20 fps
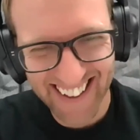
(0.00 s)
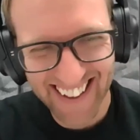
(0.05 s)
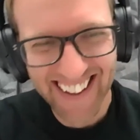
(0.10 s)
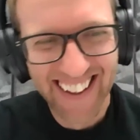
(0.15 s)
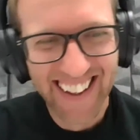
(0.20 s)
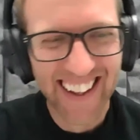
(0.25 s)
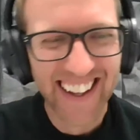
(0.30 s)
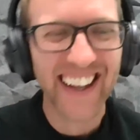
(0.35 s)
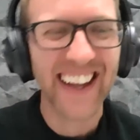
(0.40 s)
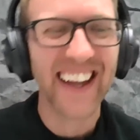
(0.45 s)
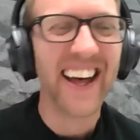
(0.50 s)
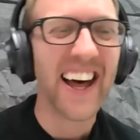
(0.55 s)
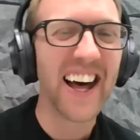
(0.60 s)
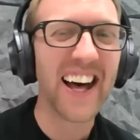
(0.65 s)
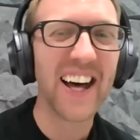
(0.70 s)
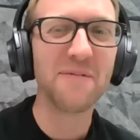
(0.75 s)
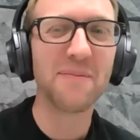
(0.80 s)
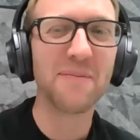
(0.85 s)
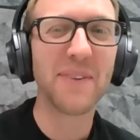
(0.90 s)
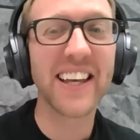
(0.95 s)

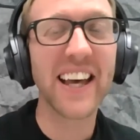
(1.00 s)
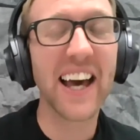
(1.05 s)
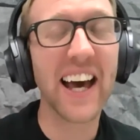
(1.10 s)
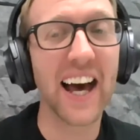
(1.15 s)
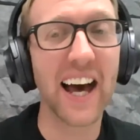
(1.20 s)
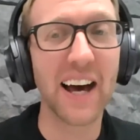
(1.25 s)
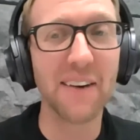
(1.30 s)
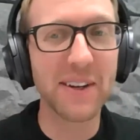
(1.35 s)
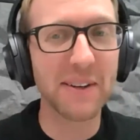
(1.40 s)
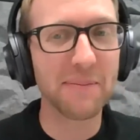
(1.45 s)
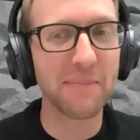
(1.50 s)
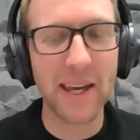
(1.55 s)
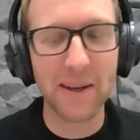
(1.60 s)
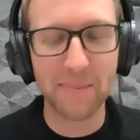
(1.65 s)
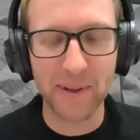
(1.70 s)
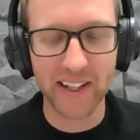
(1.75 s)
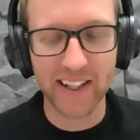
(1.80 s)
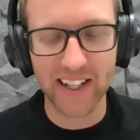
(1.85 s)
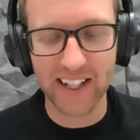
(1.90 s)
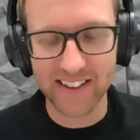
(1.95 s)
but yeah, I mean,
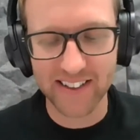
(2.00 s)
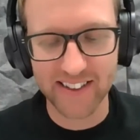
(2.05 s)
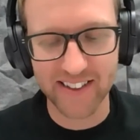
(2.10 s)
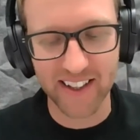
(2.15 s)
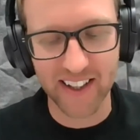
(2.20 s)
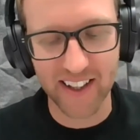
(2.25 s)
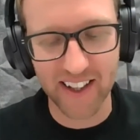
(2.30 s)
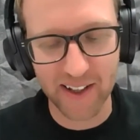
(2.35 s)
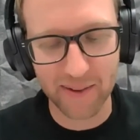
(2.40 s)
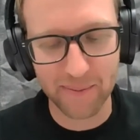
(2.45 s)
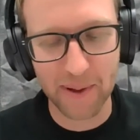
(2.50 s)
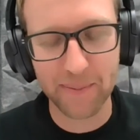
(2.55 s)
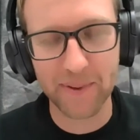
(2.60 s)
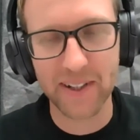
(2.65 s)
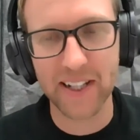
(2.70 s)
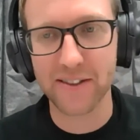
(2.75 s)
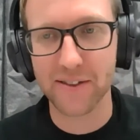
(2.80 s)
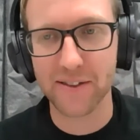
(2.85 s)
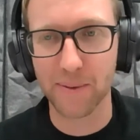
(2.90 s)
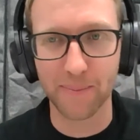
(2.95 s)
maybe that's
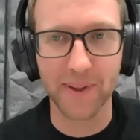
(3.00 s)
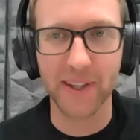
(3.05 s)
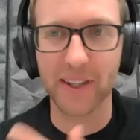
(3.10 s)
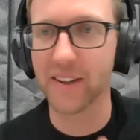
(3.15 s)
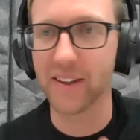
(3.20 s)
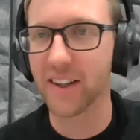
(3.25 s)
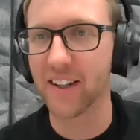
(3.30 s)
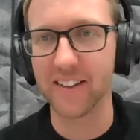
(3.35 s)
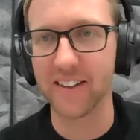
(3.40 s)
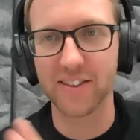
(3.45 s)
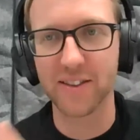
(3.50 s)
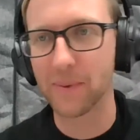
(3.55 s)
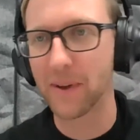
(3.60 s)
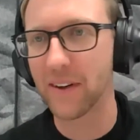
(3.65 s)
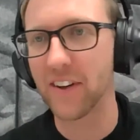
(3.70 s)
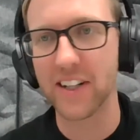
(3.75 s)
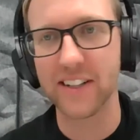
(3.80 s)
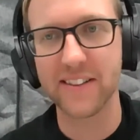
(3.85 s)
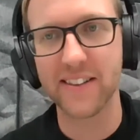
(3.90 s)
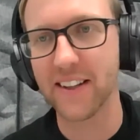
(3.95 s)
something that some
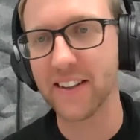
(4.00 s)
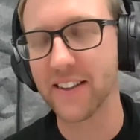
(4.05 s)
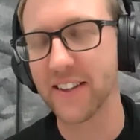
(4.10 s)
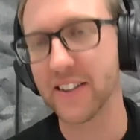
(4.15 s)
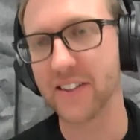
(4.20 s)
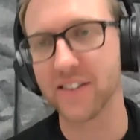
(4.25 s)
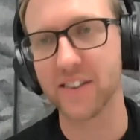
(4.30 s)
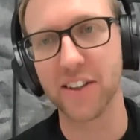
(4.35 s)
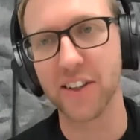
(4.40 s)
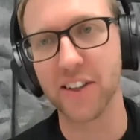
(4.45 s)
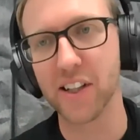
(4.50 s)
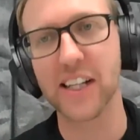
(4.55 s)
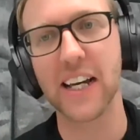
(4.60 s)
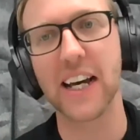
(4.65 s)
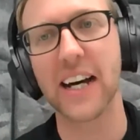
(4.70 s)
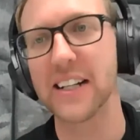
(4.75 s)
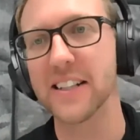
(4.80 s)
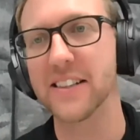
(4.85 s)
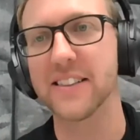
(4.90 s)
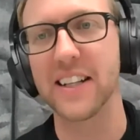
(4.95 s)
of our attendees could look
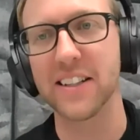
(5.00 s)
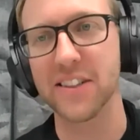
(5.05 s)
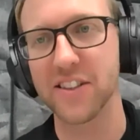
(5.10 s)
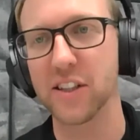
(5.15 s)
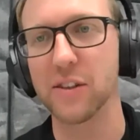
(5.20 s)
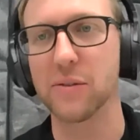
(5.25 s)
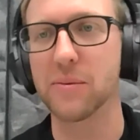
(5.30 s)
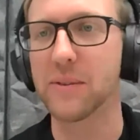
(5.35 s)
at, is actually